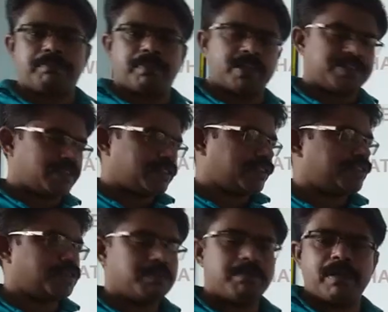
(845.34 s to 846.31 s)
present
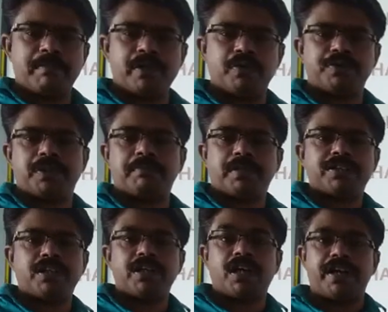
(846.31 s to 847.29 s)
tense we may be using,
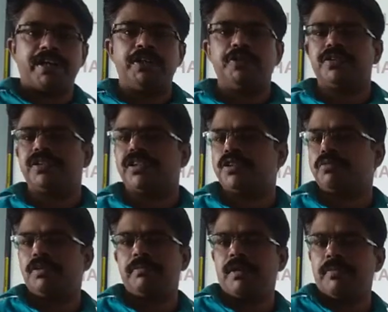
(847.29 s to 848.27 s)
present continuous tense
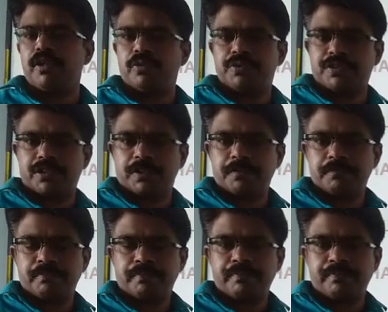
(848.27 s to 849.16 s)
we may be using.